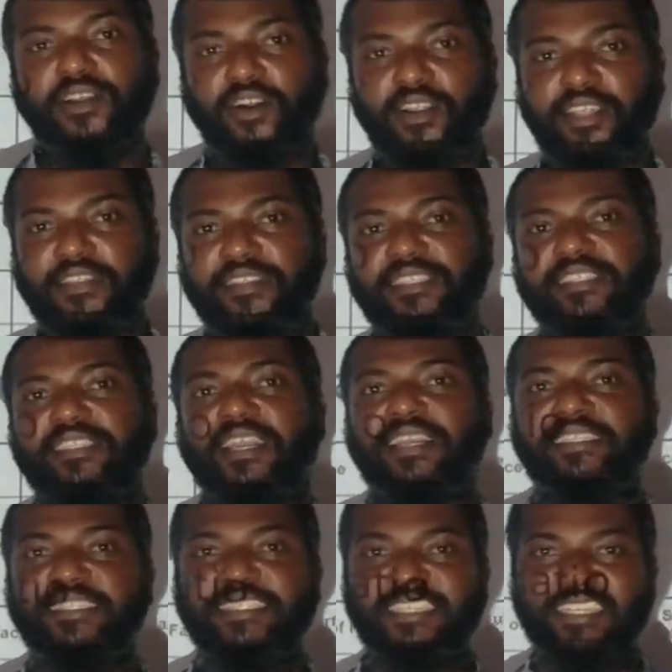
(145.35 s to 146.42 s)
All of these are
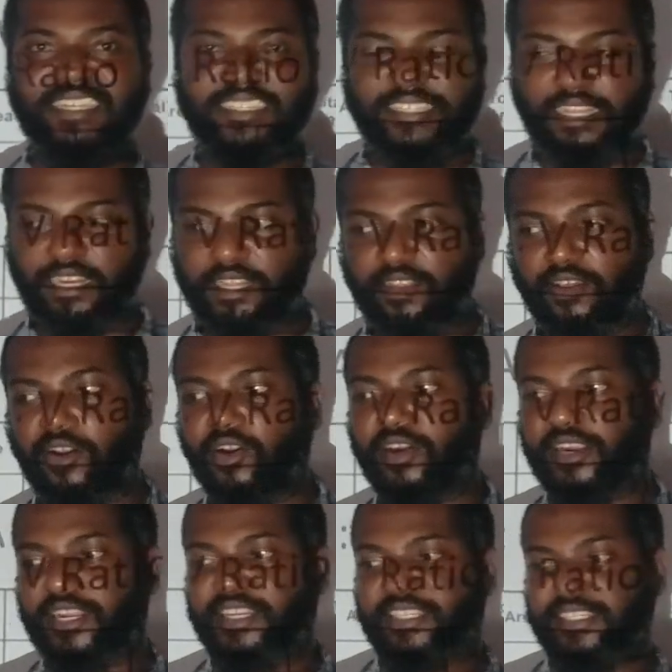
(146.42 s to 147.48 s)
single cellular
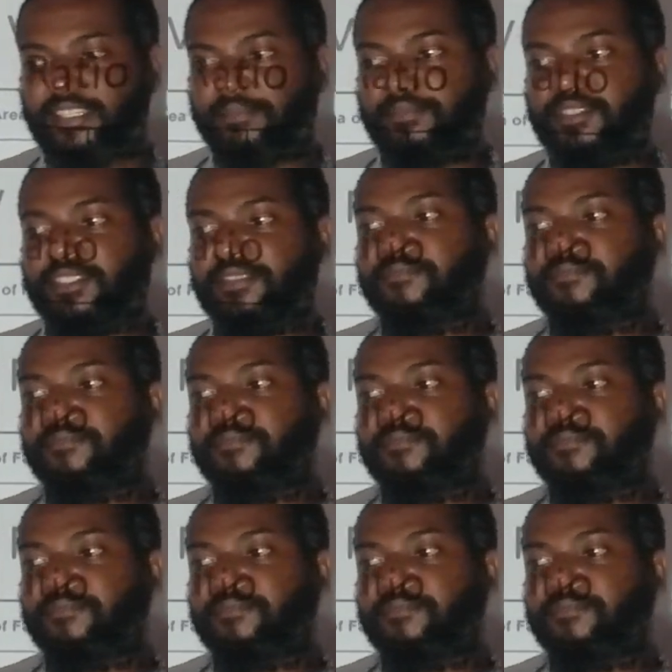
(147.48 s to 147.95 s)
organisms.